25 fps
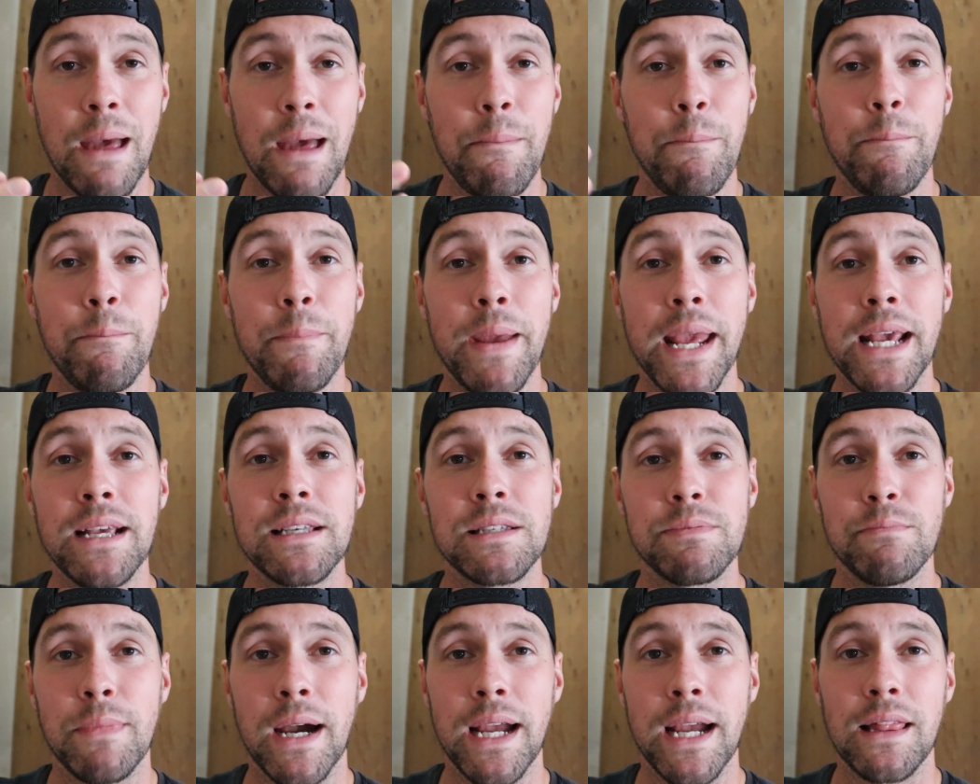that
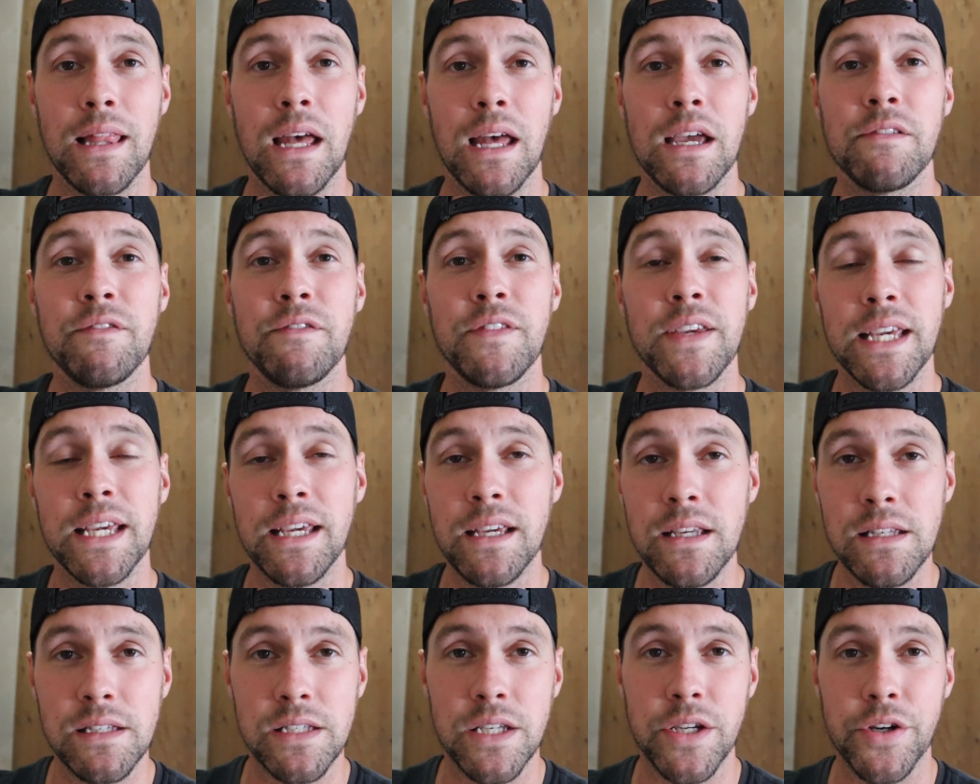makes my life
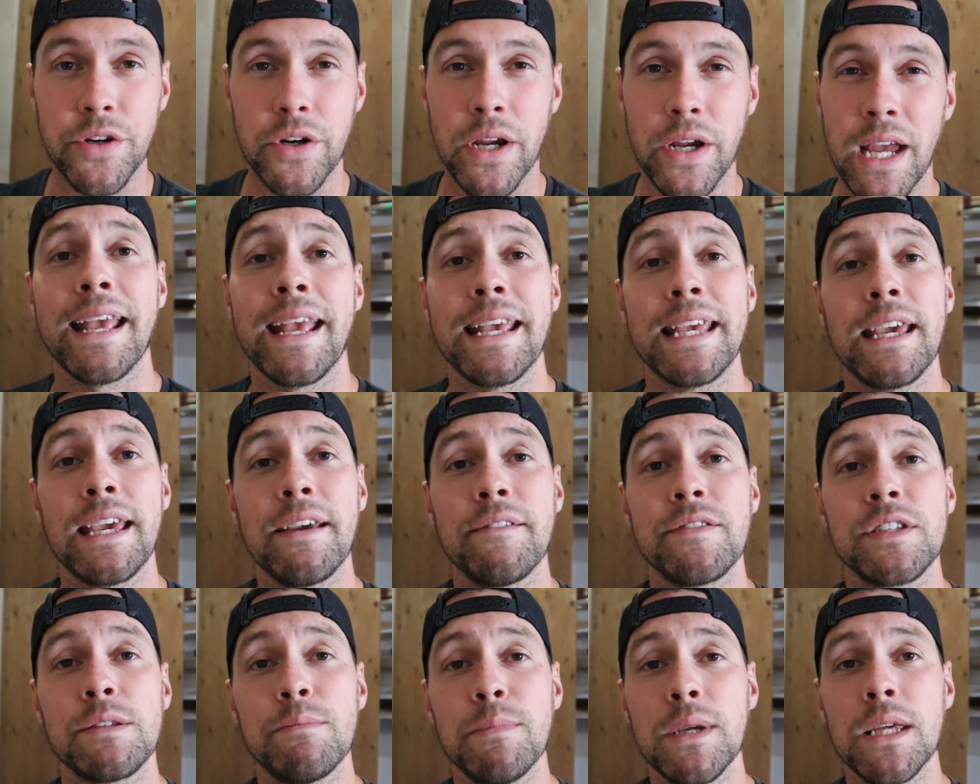easier and
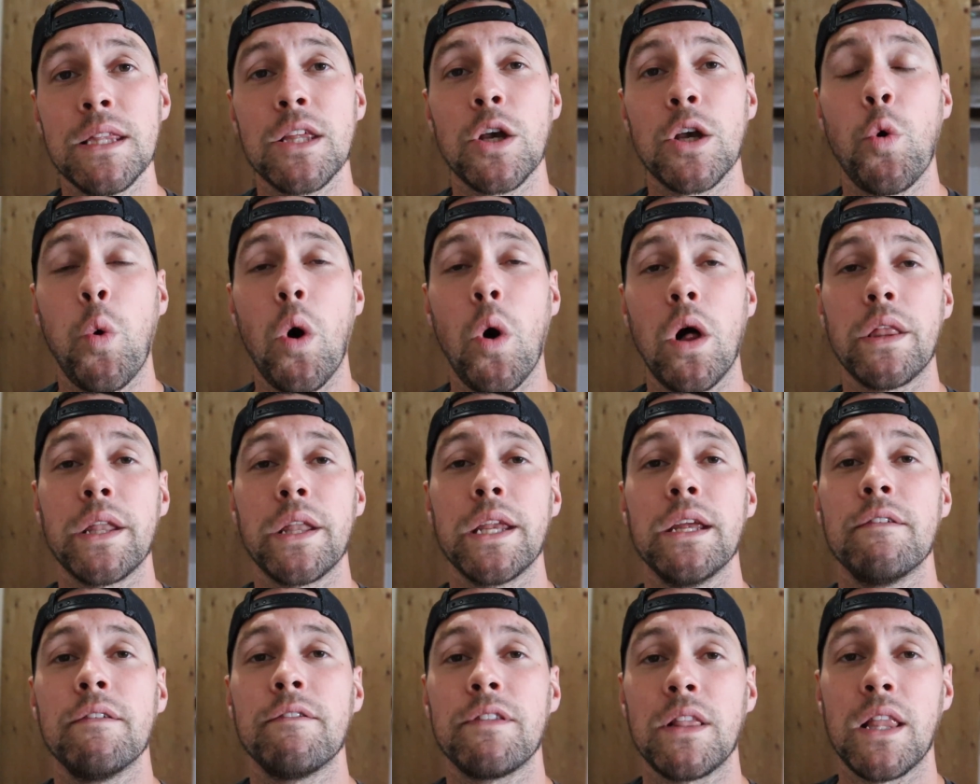gives me the
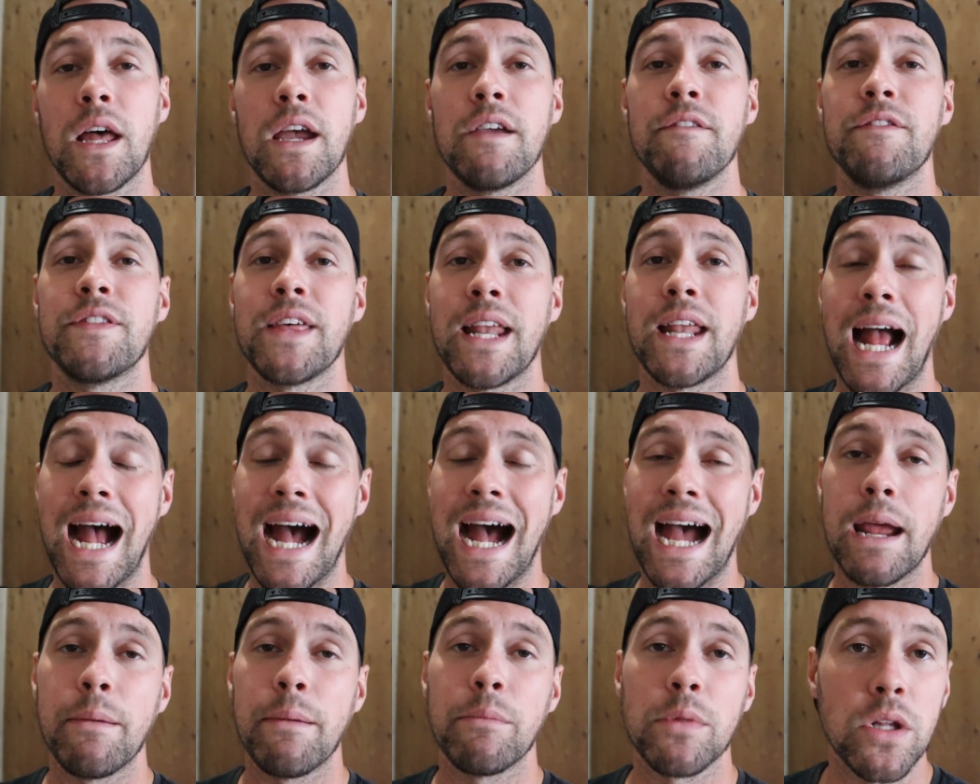quality of life that
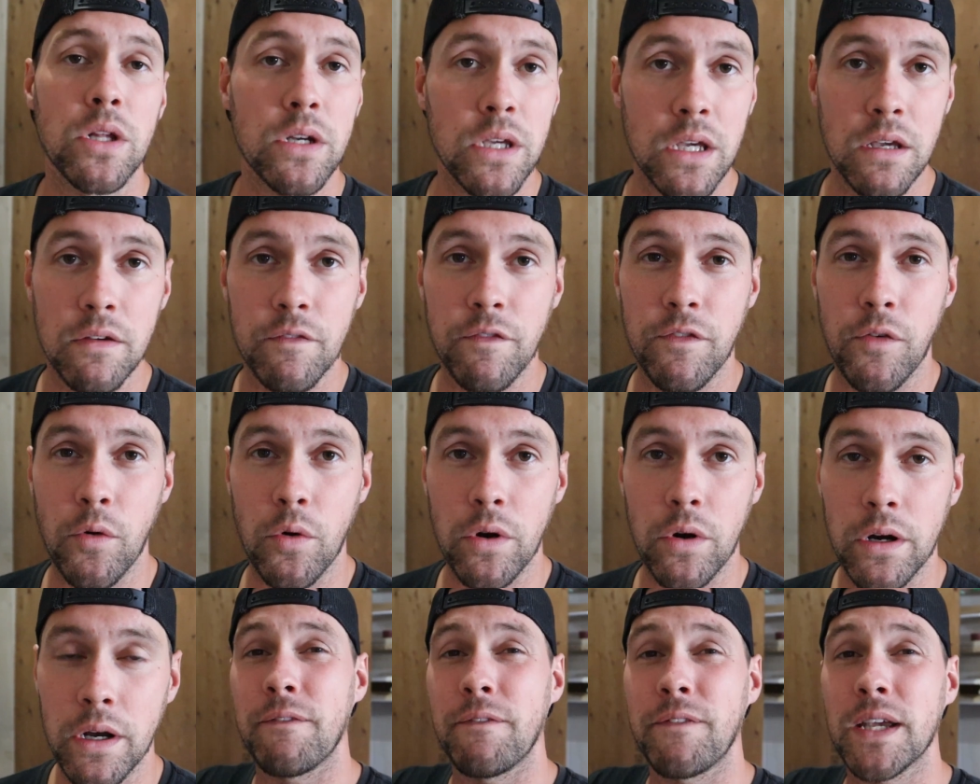I'm looking
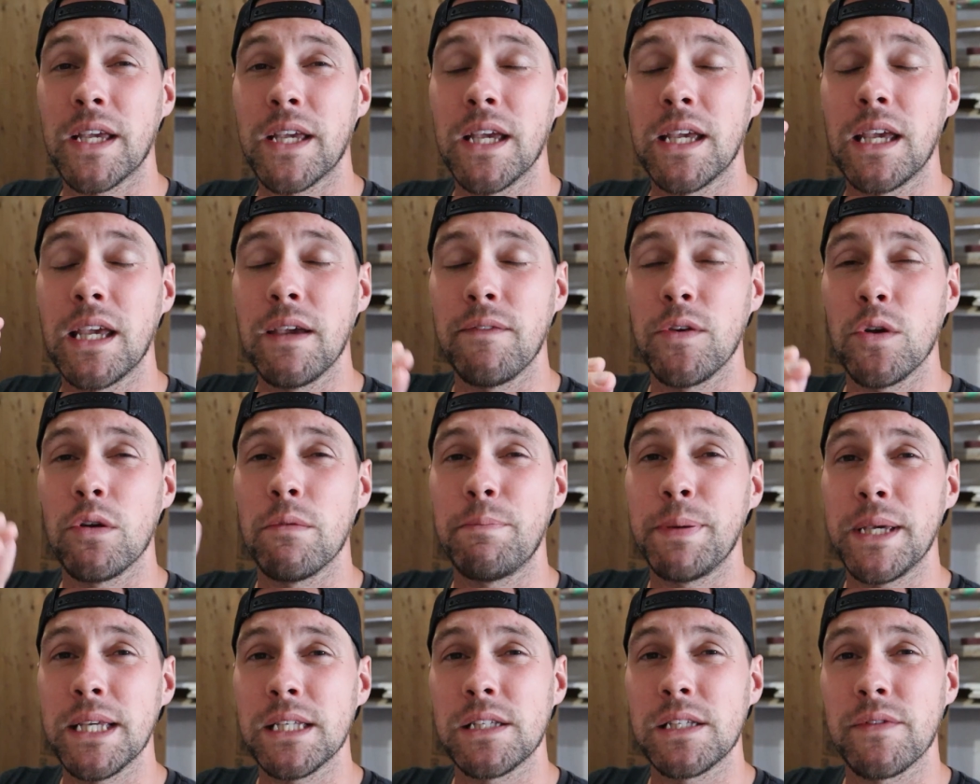for. If I could give you a
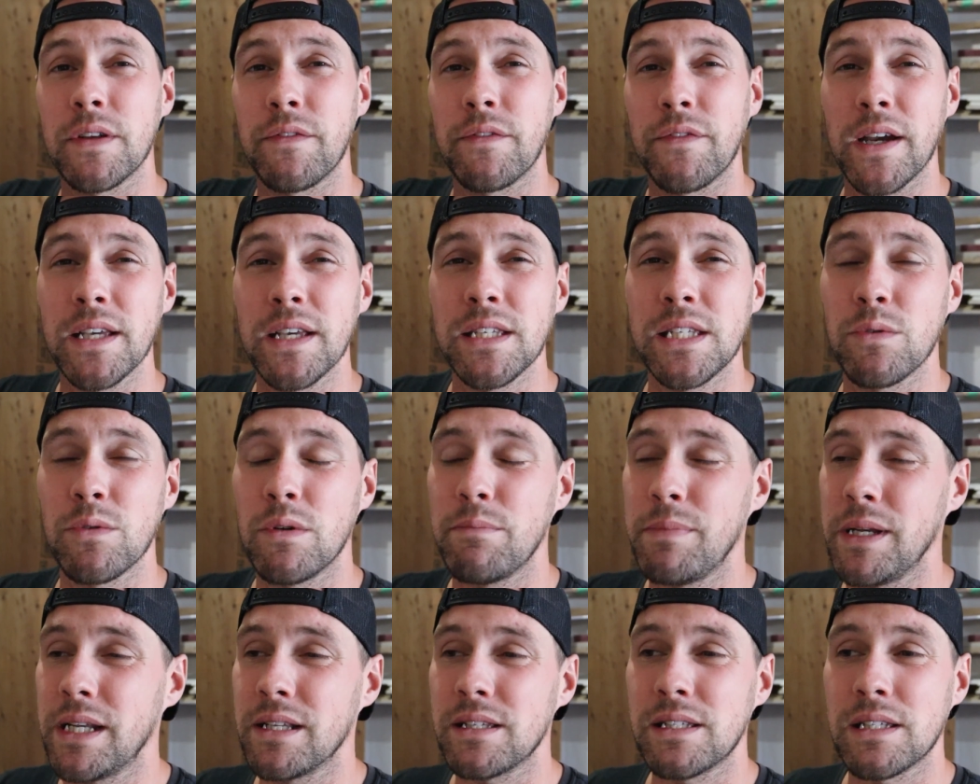piece of advice, it
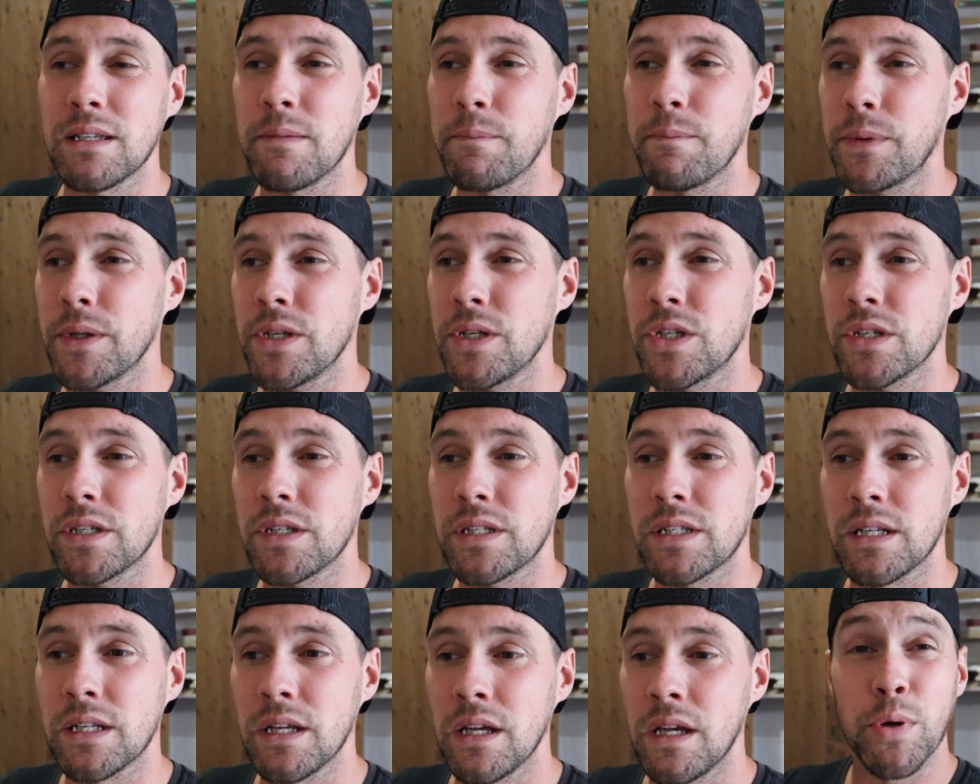would be to simply
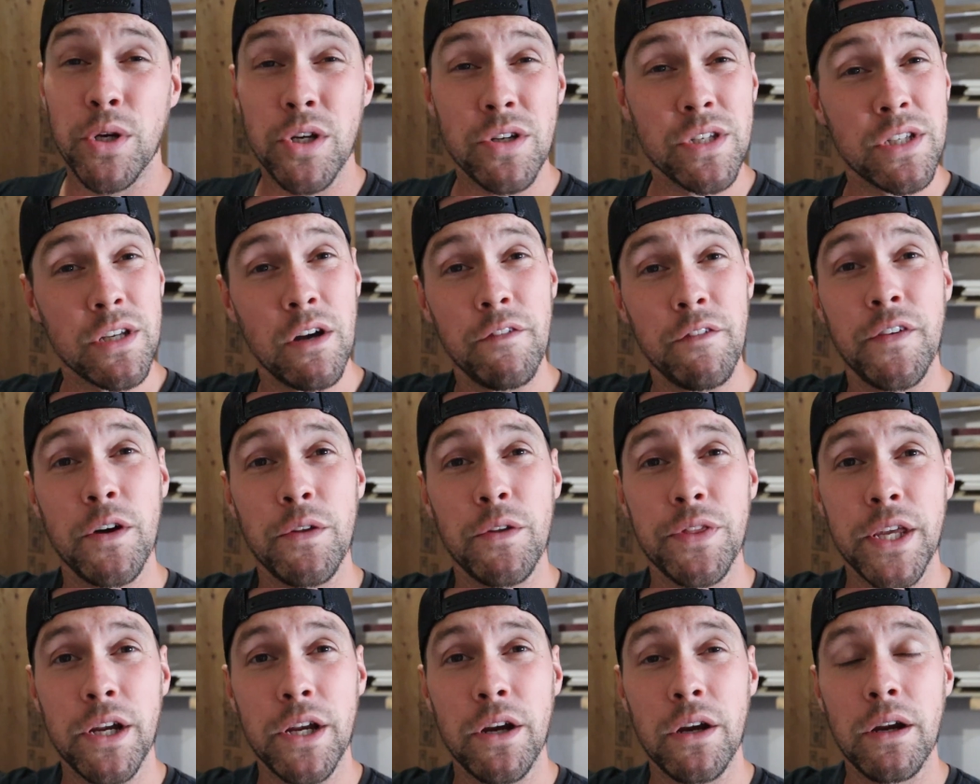just put yourself
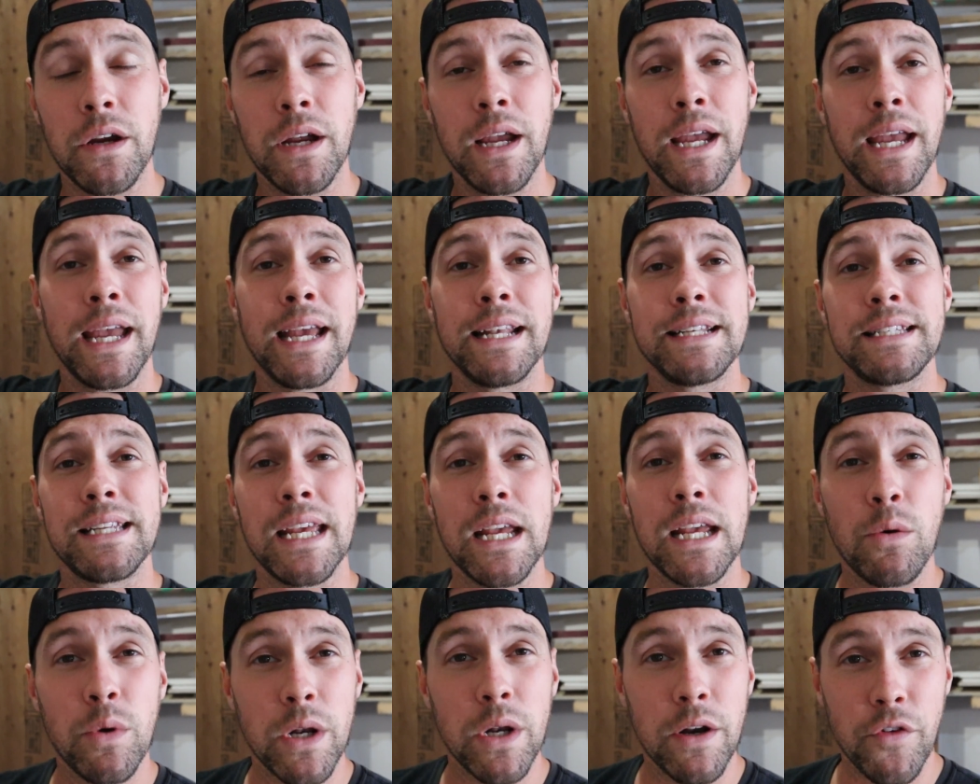out there and
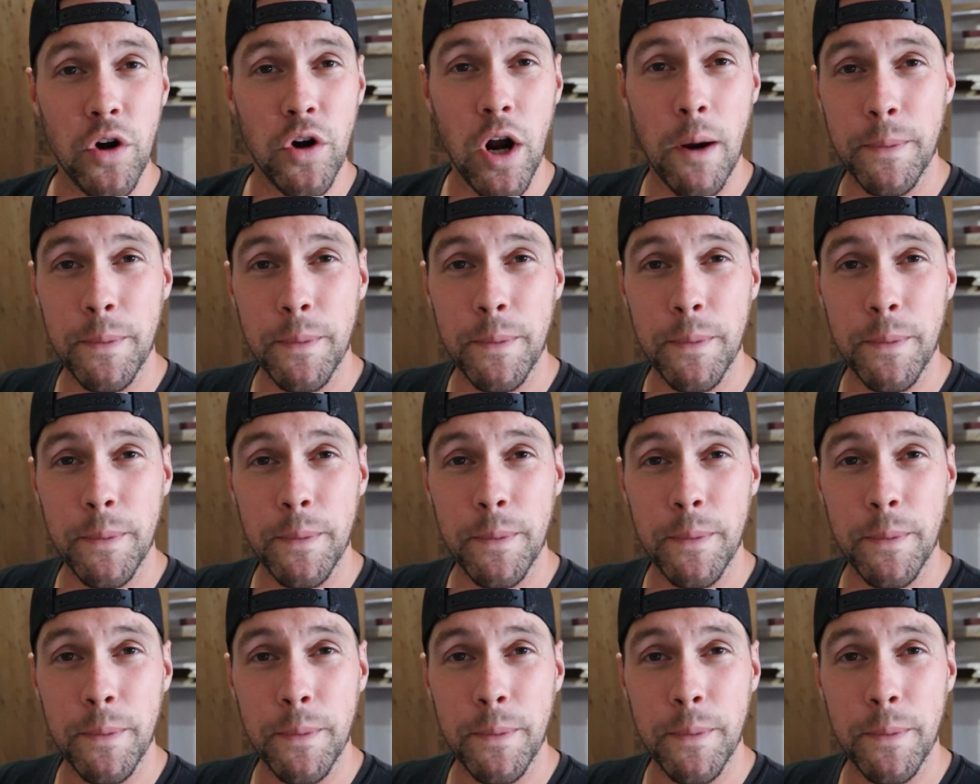take whatever